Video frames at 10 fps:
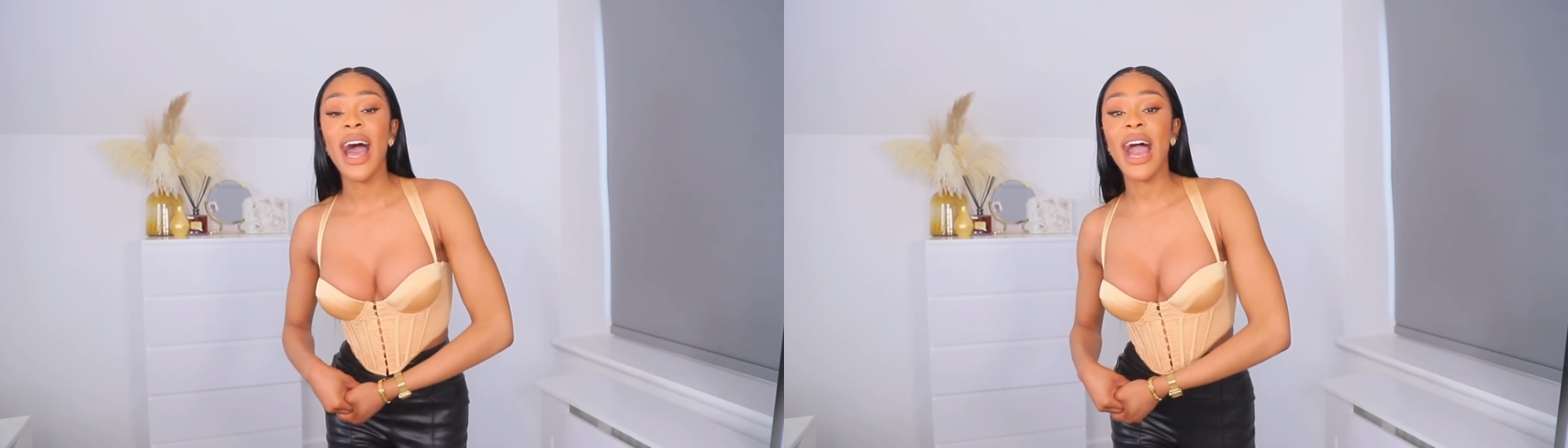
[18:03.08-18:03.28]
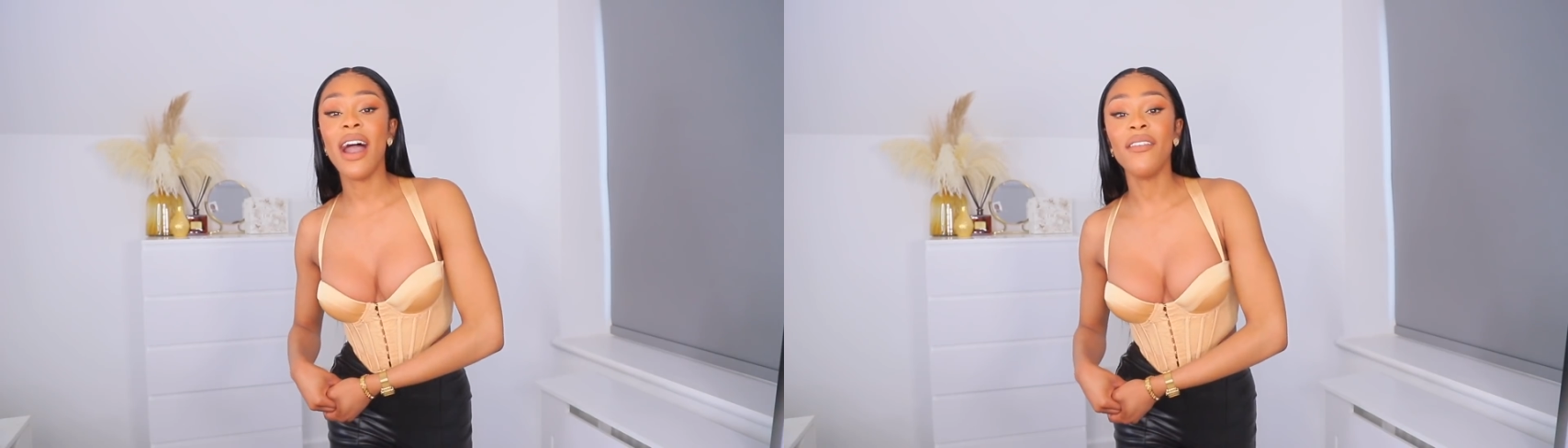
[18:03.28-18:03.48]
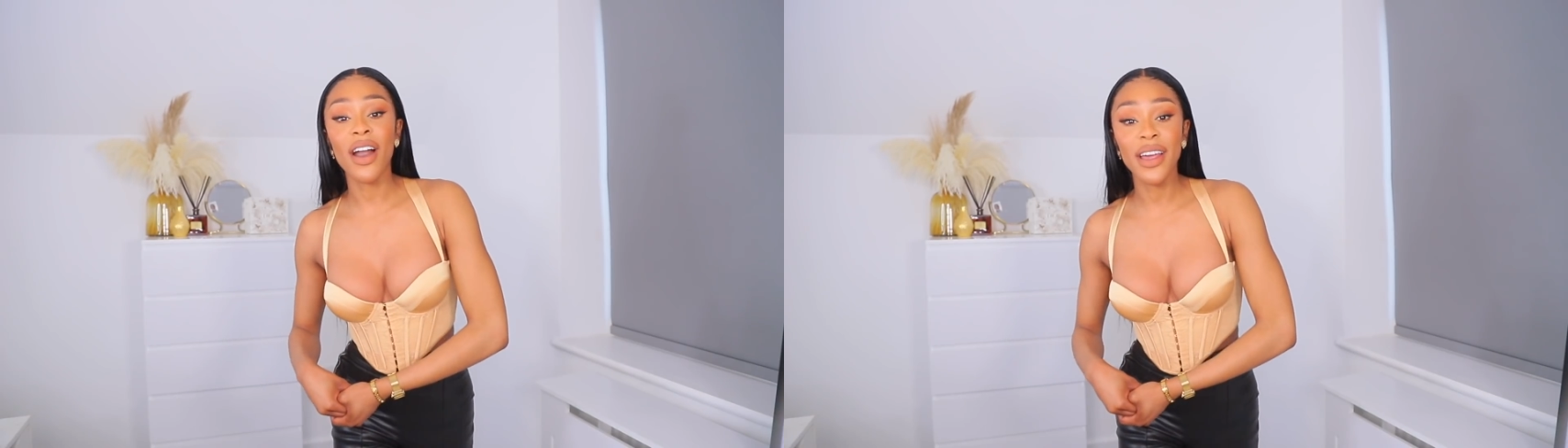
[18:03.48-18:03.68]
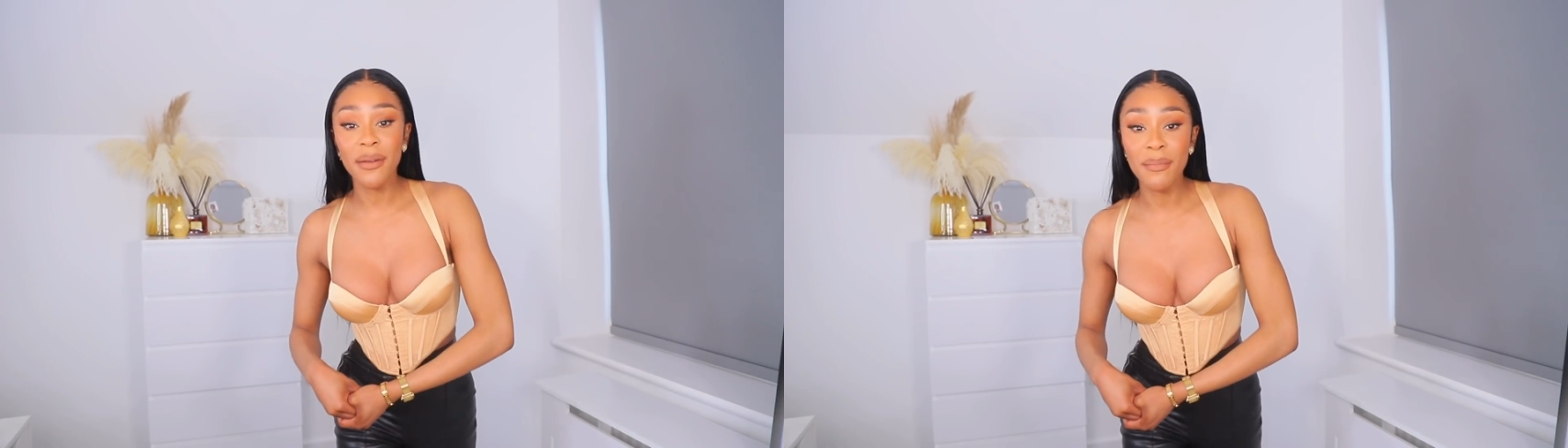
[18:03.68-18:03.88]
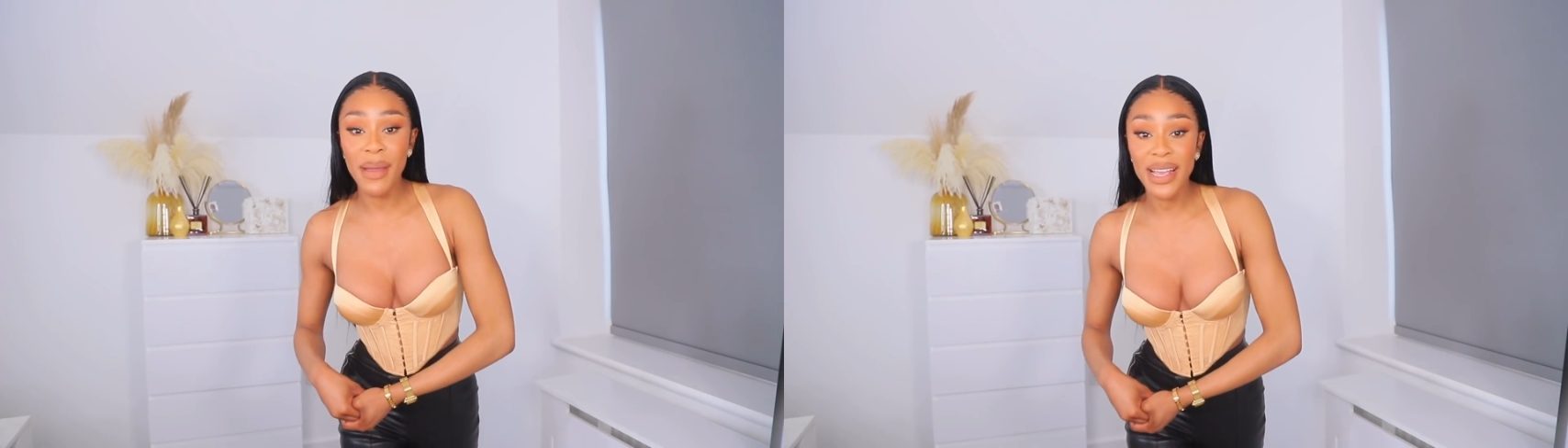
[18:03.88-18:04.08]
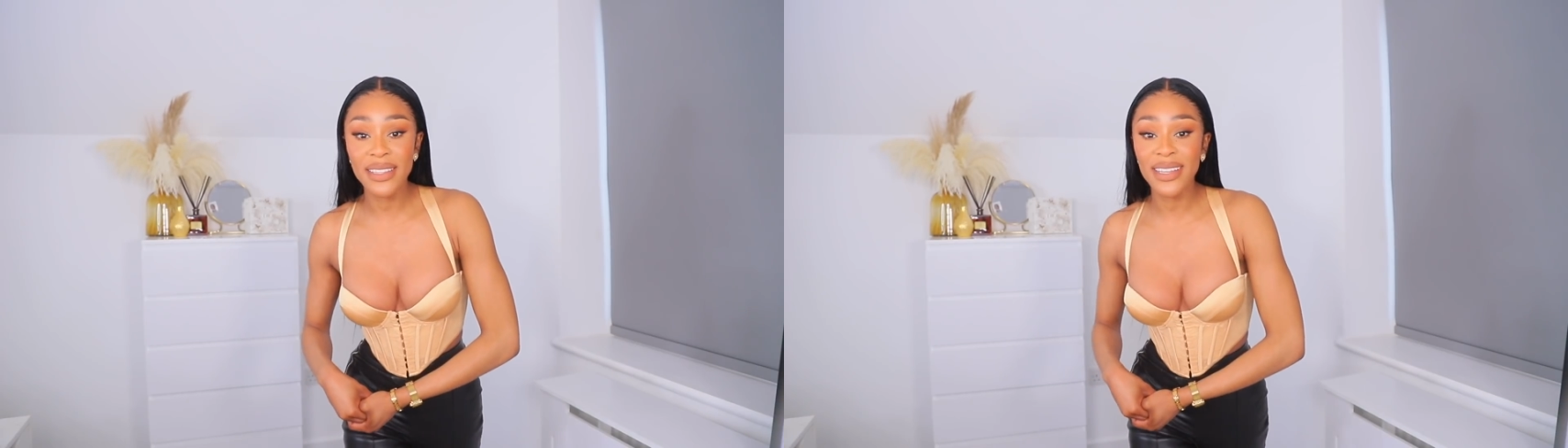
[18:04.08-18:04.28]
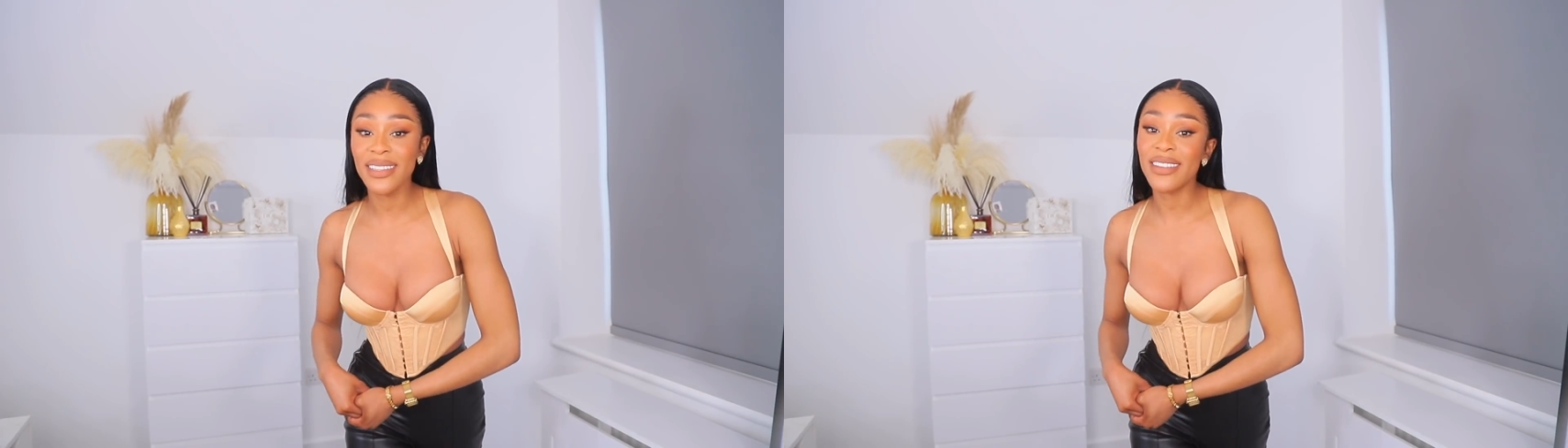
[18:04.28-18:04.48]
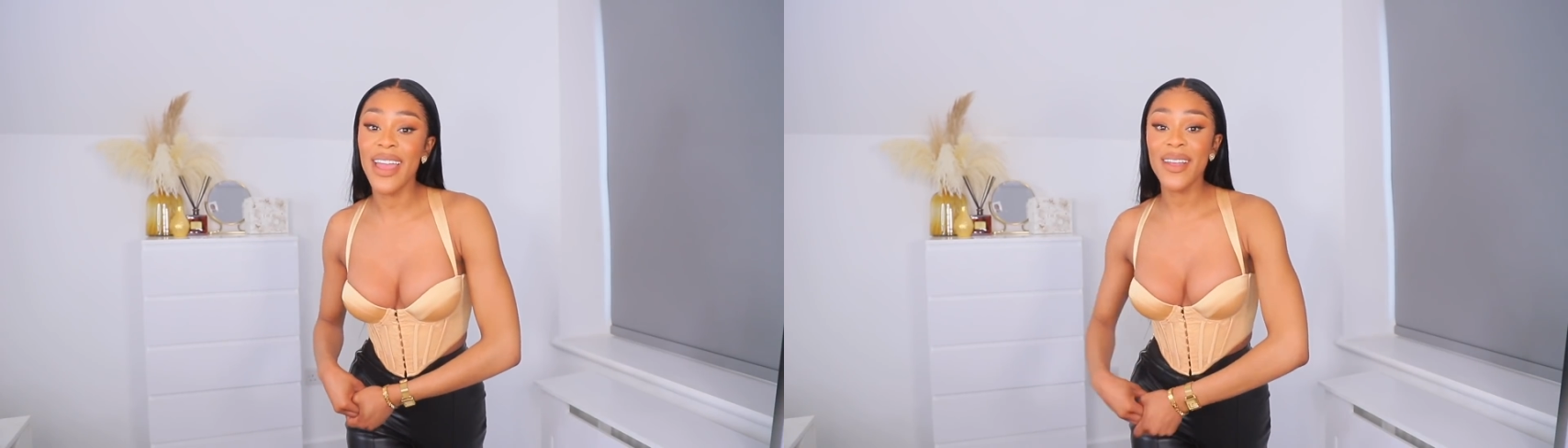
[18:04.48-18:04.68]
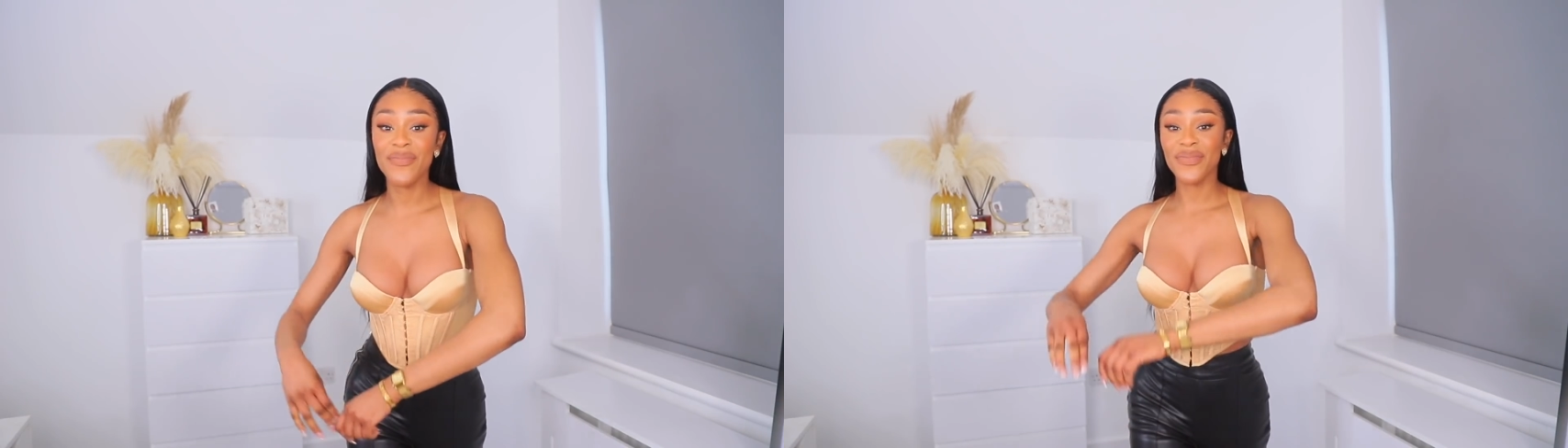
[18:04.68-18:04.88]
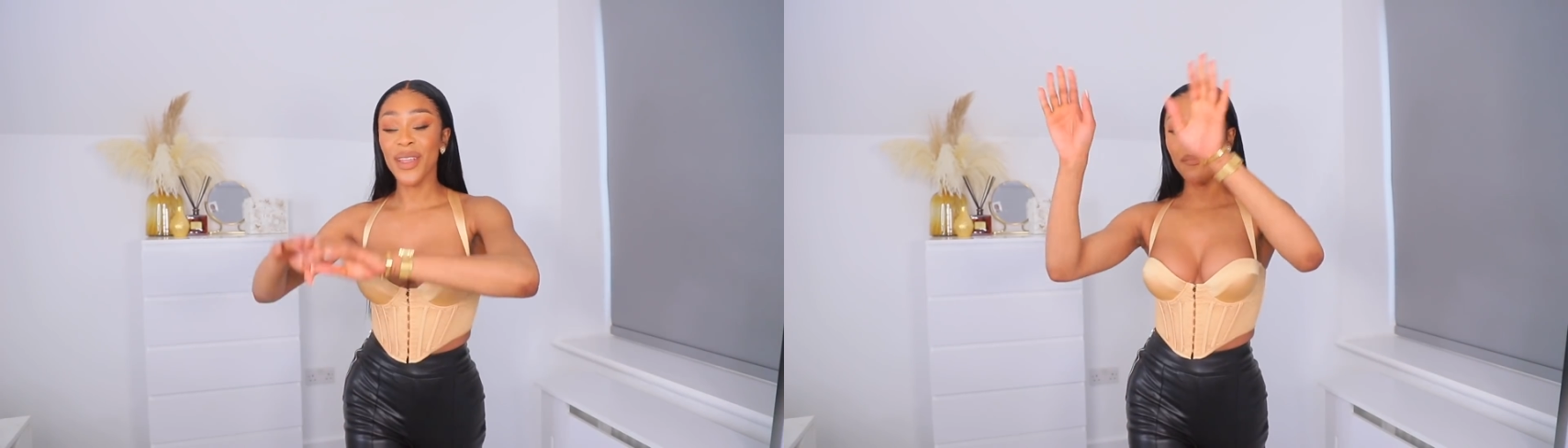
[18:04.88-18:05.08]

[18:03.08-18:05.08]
Have an amazing day.